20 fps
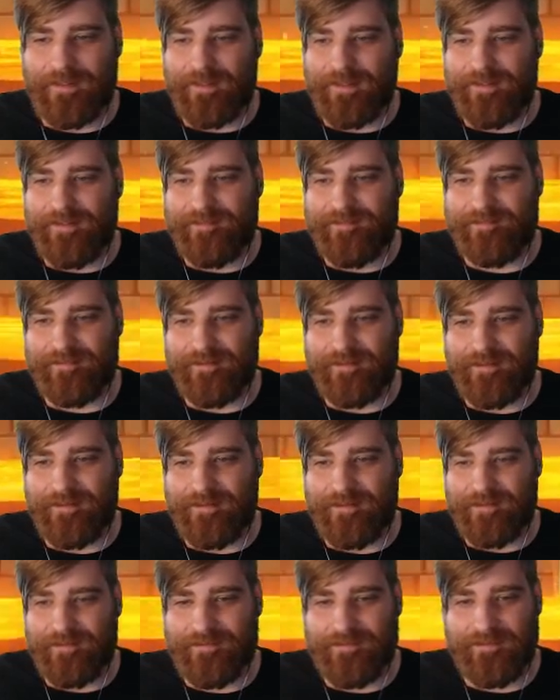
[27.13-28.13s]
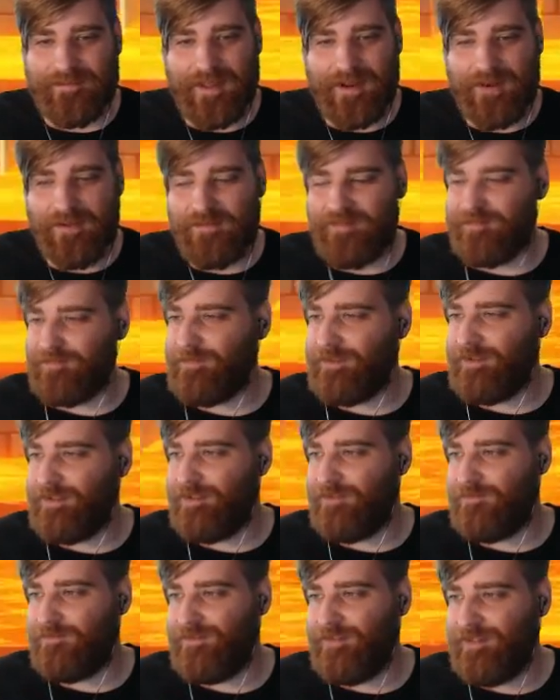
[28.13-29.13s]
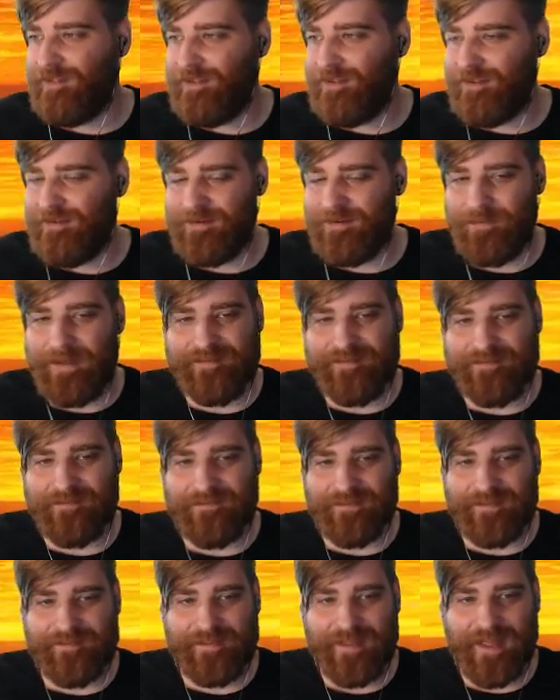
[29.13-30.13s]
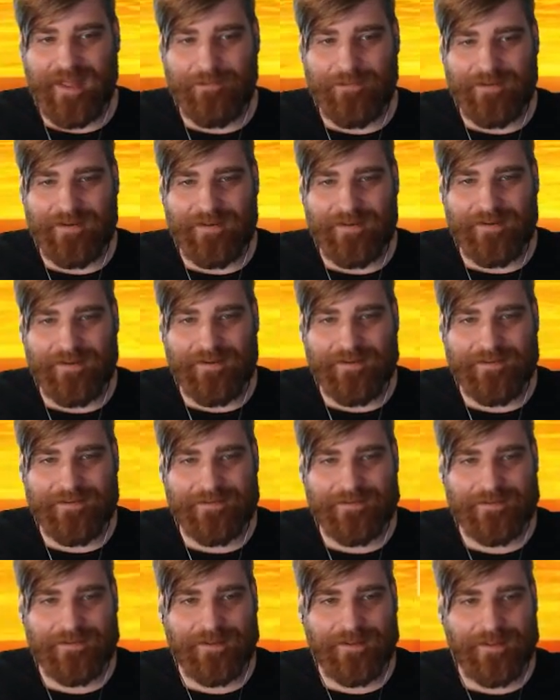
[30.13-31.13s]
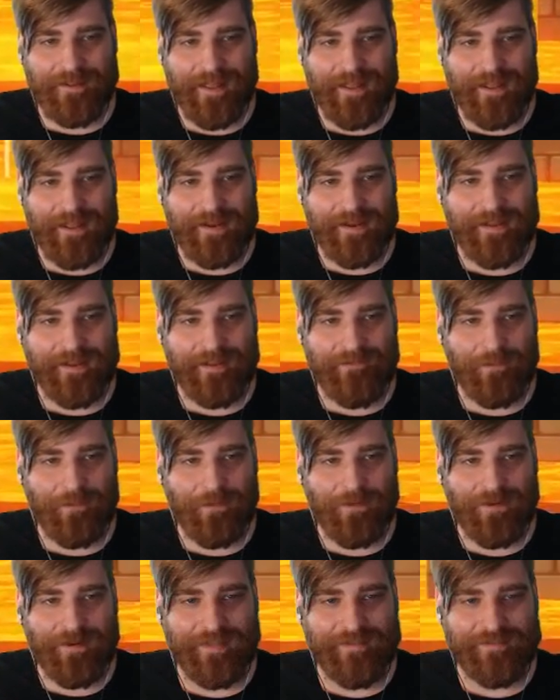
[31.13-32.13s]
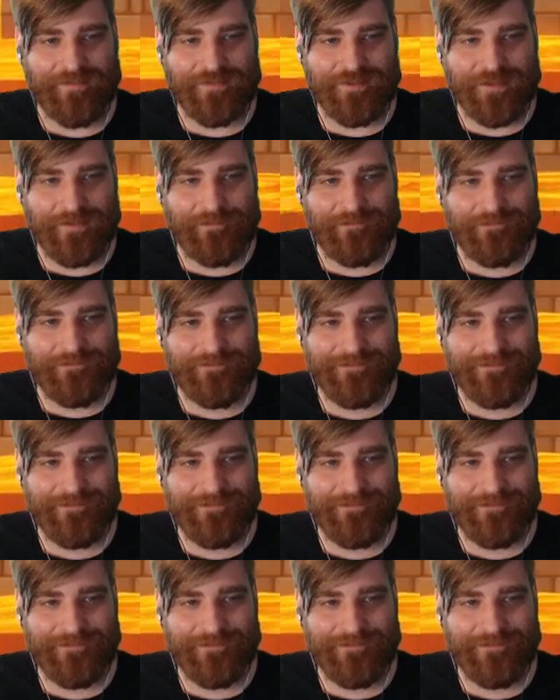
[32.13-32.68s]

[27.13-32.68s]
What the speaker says: It's, I don't know, it really depends on what's happening at any given point in the stream.